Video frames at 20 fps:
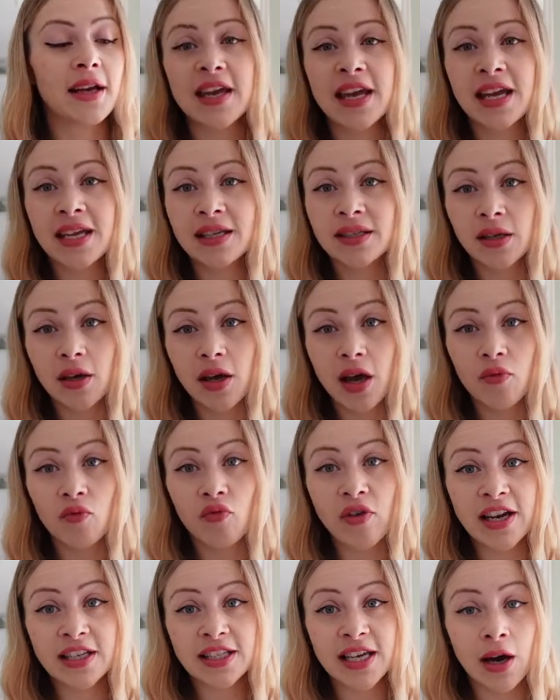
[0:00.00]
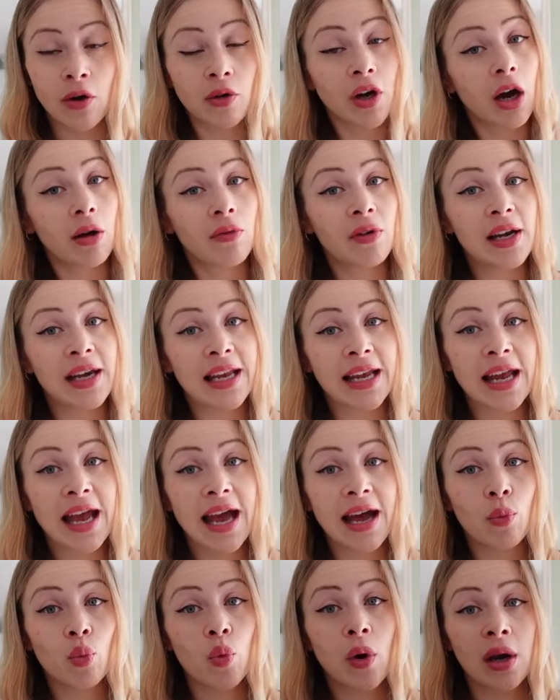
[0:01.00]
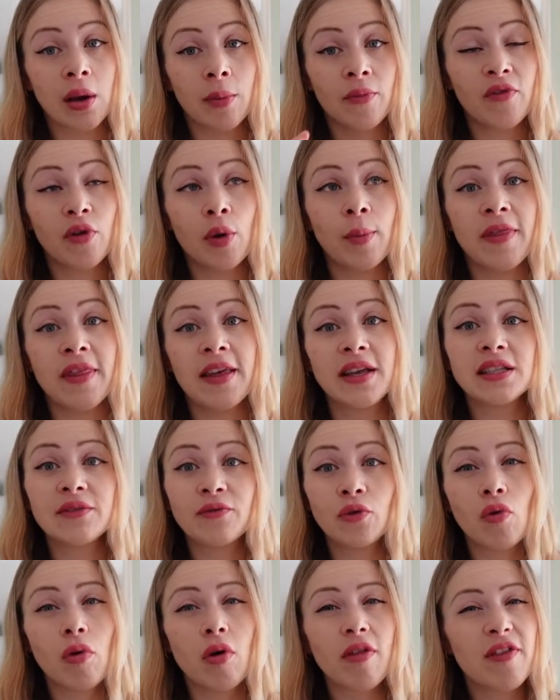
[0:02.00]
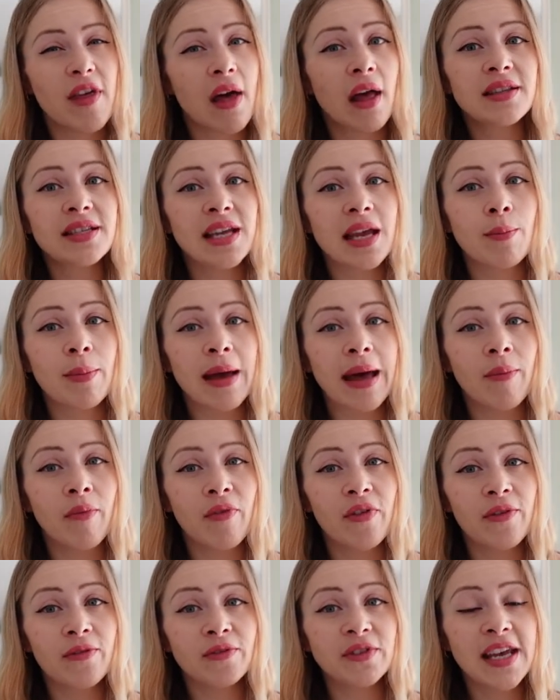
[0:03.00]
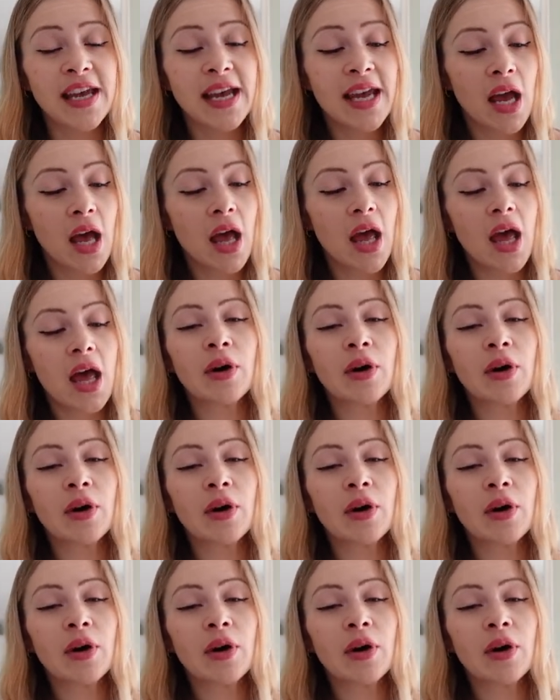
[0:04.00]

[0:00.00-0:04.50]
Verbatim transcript: These retail currently what I'm filming this for £13.50.